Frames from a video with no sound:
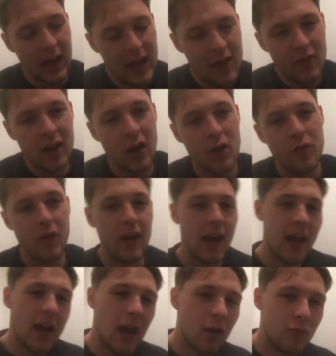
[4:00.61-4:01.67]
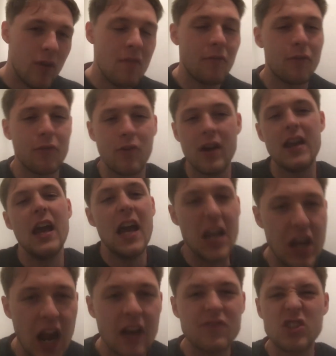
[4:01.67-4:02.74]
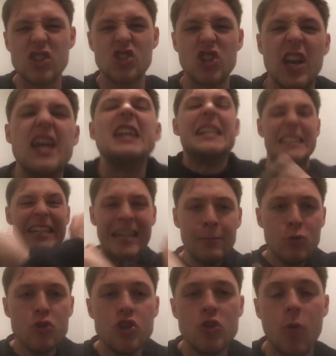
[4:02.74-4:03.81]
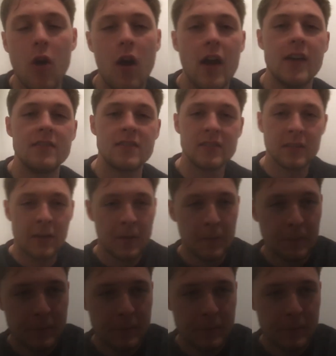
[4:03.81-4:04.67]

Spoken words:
living over there, rent-free. You love to see it. Come on, you Irons.